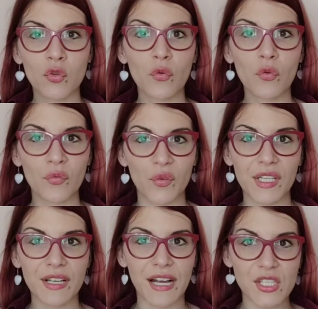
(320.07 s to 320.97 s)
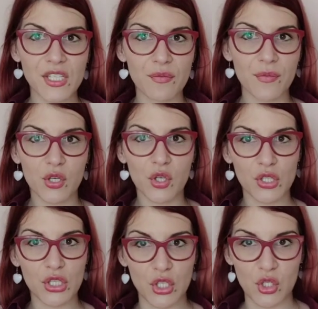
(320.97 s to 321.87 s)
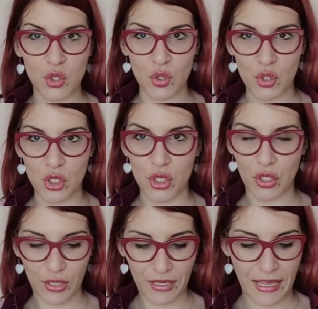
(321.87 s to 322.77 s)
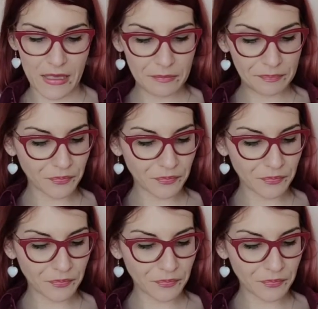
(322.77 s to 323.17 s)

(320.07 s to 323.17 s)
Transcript: to fit customer constitution, okay?